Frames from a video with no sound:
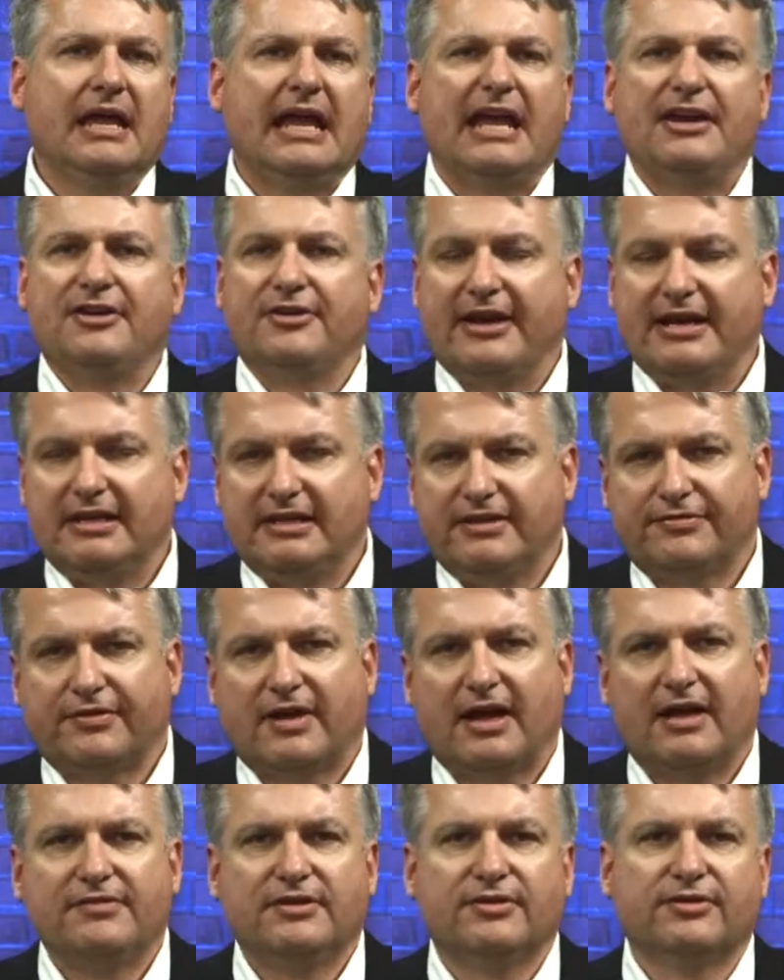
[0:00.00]
and you're
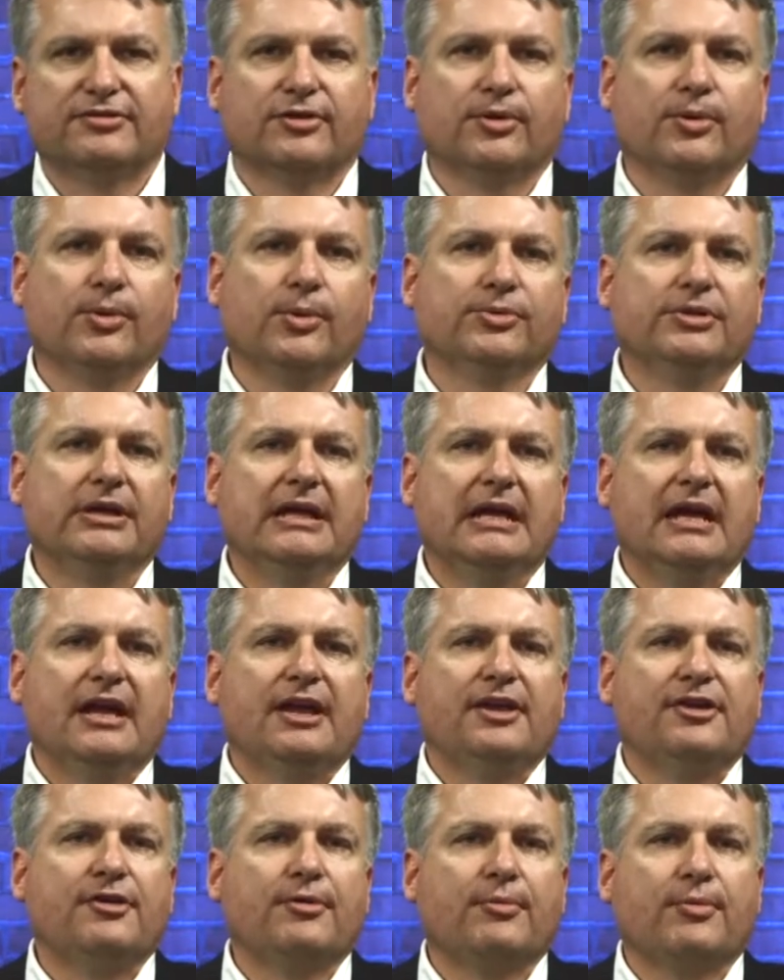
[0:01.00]
85 years old,
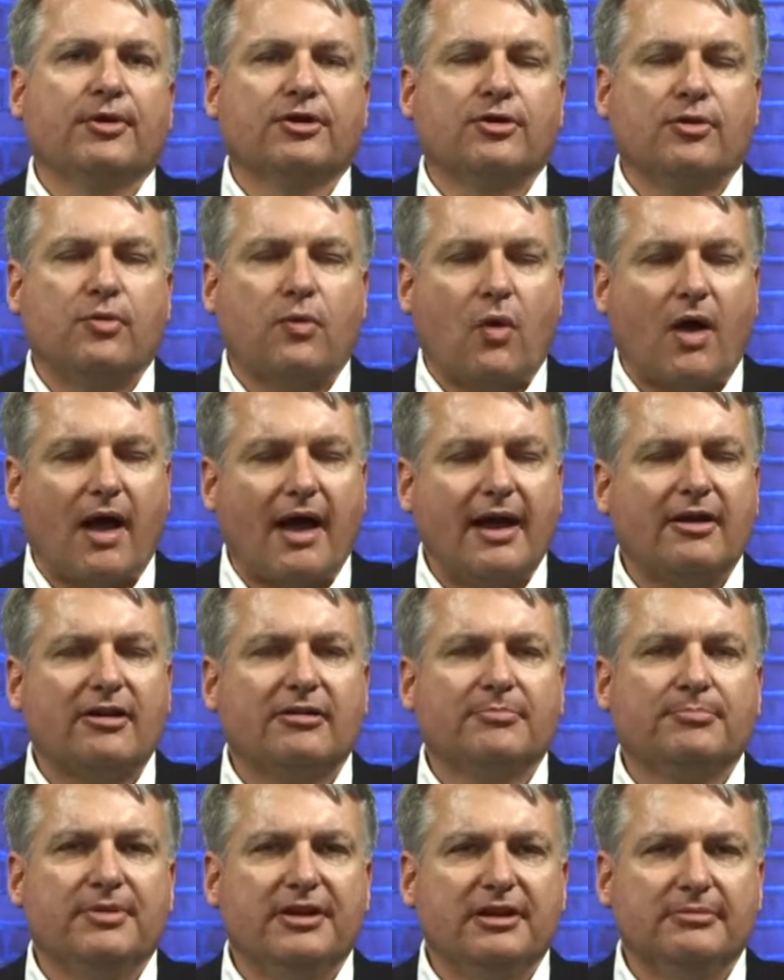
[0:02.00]
your
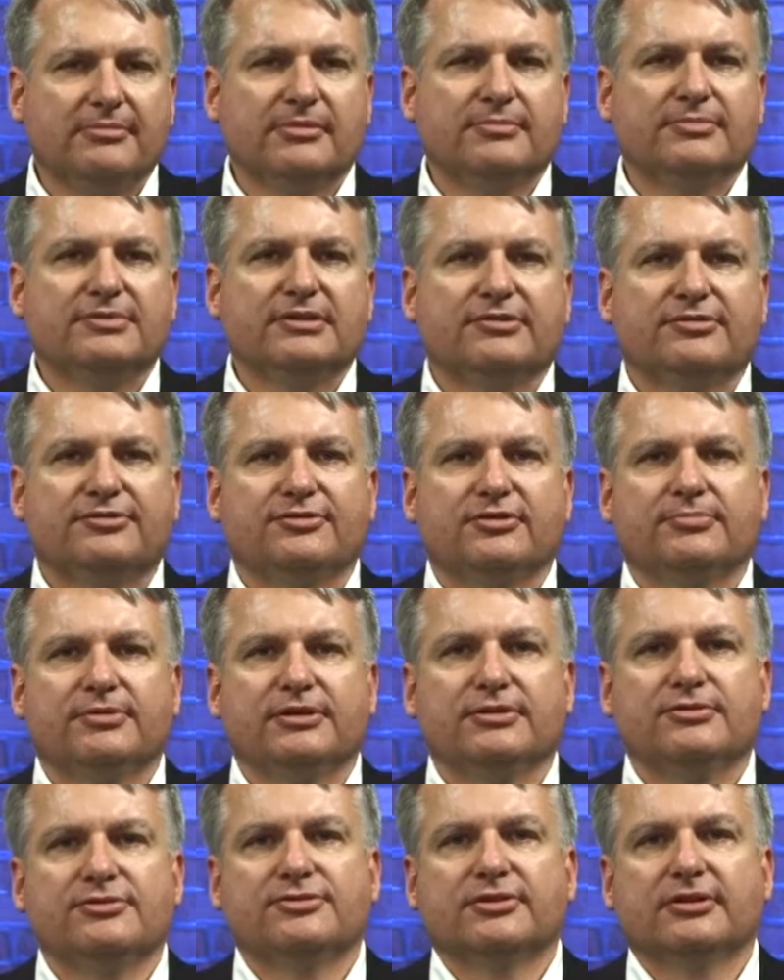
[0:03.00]
required minimum
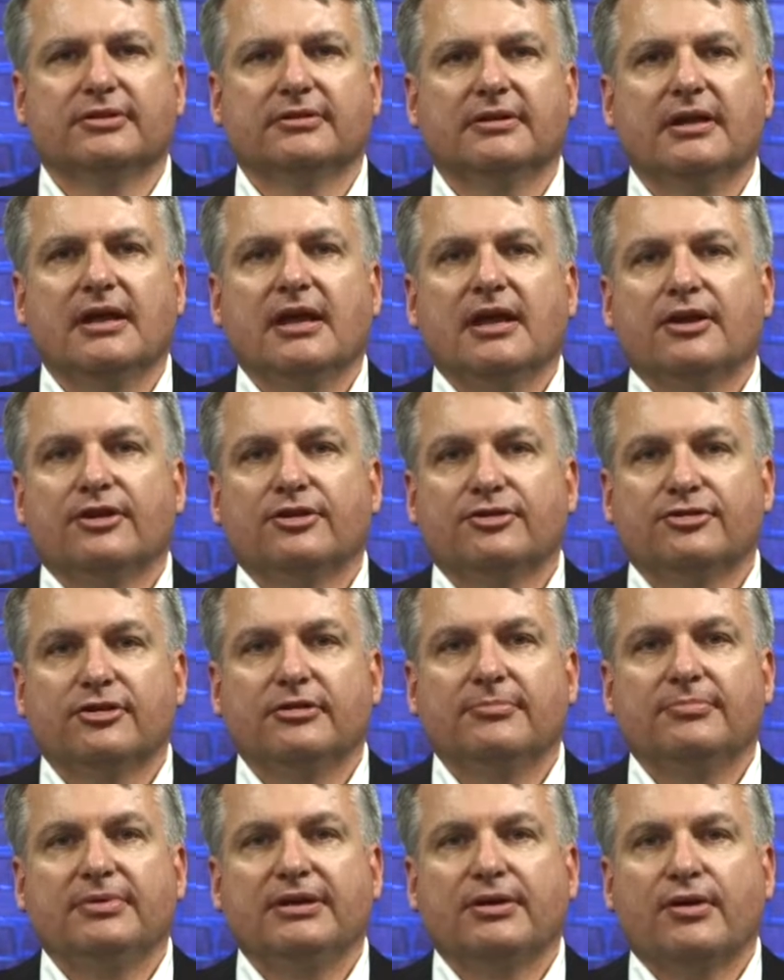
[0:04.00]
distribution
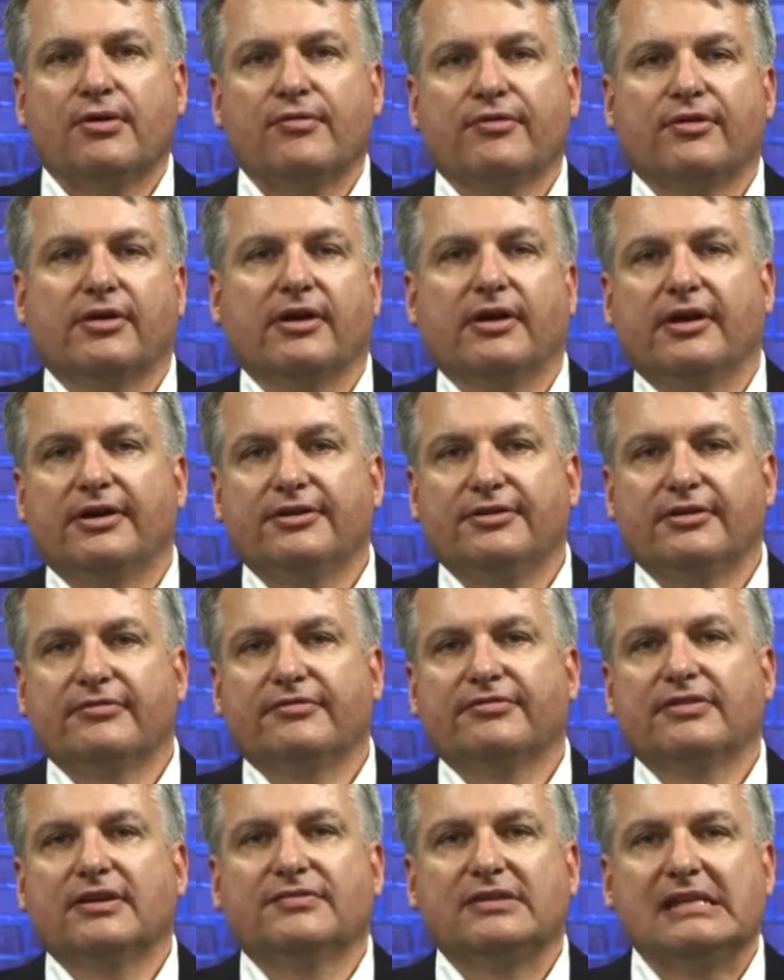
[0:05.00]
could be over
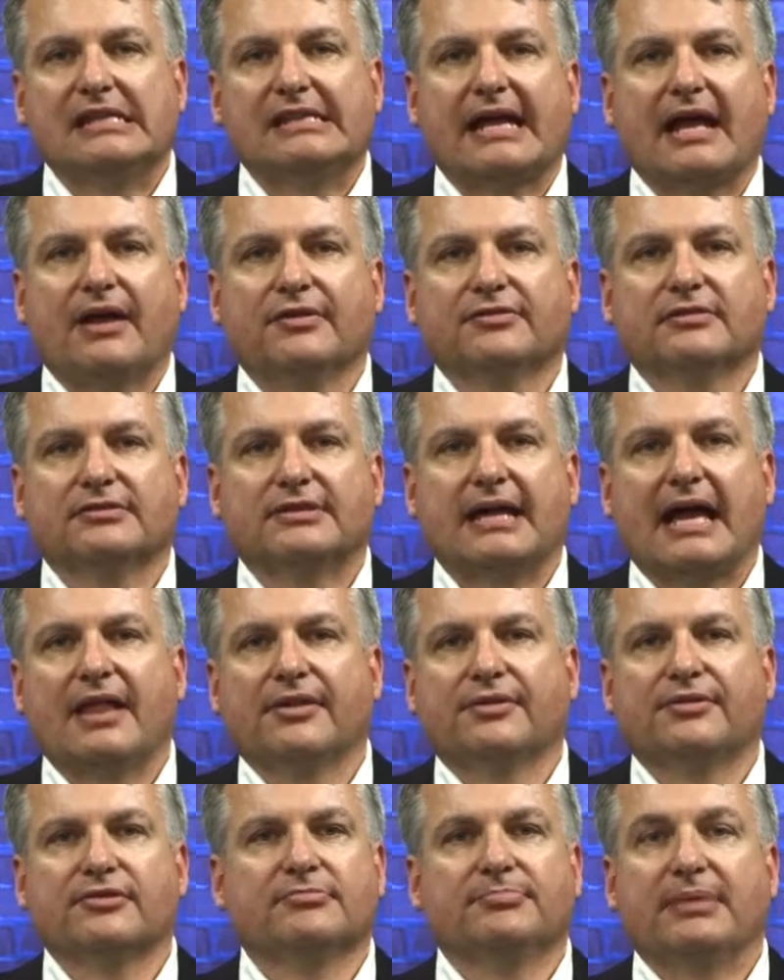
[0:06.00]

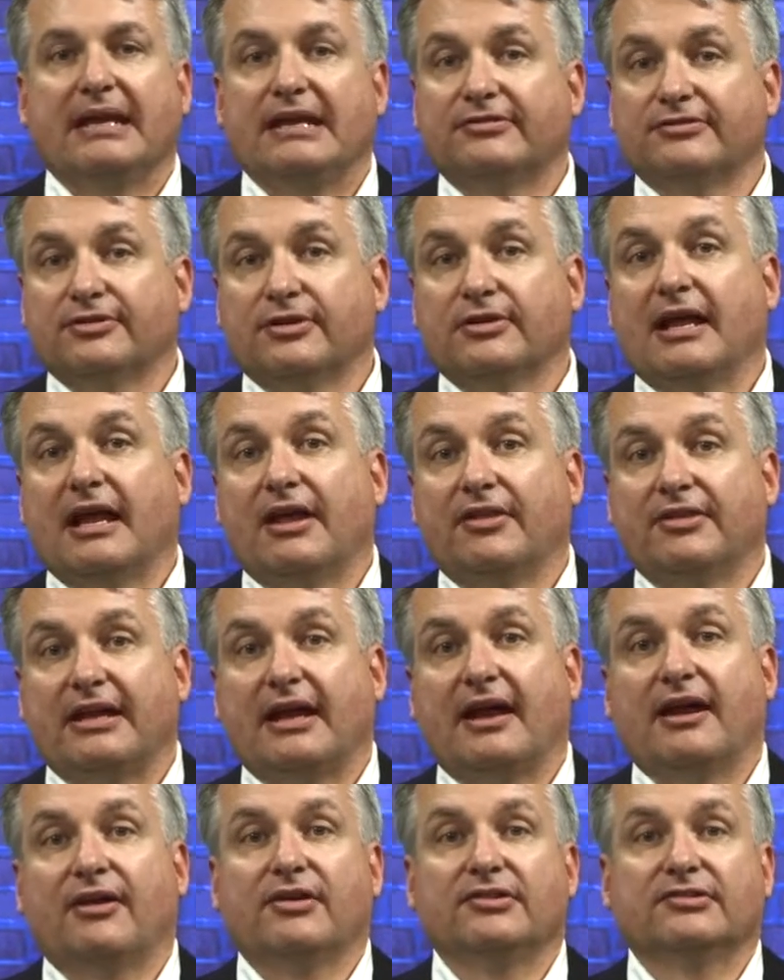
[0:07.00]
$150,000 based on how the
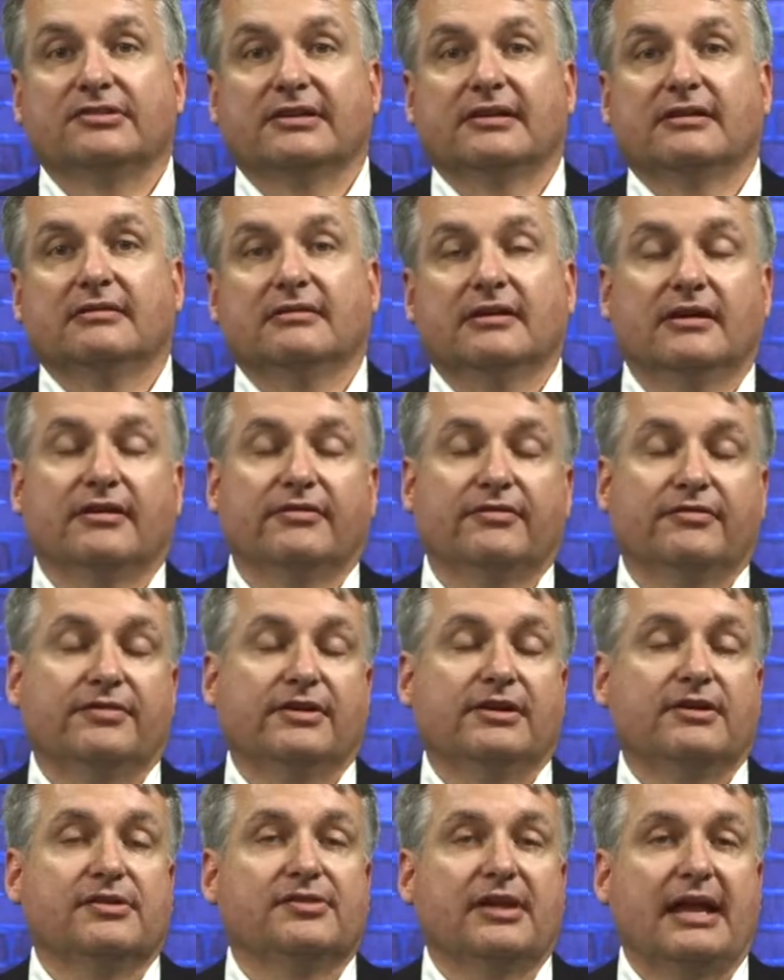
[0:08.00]
IRS
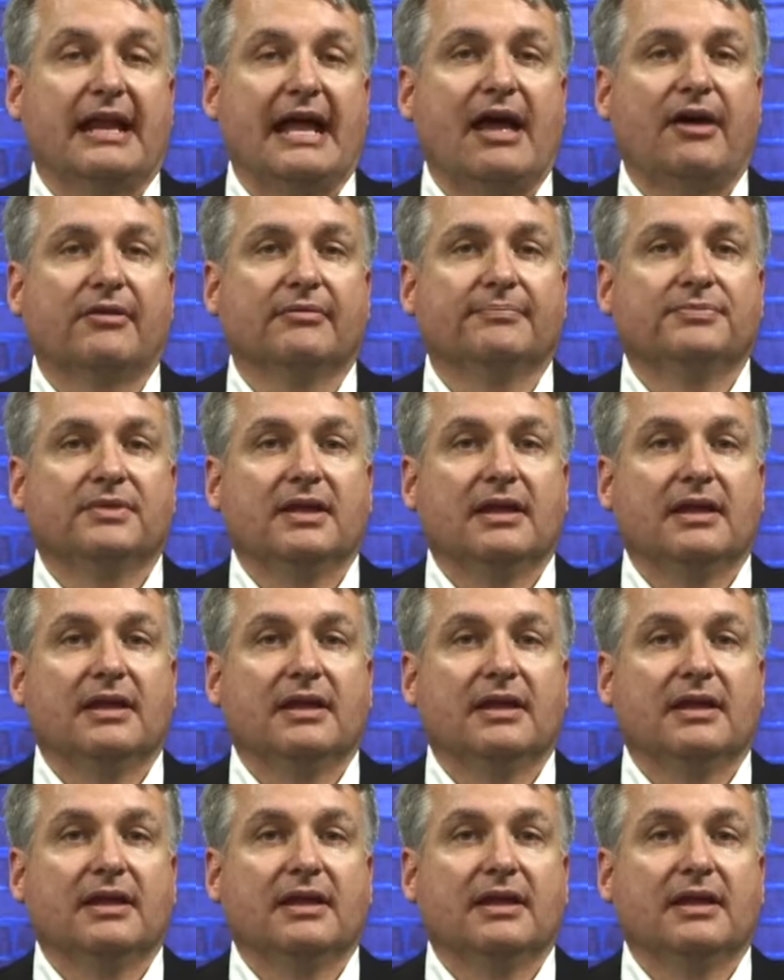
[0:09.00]
figures that out.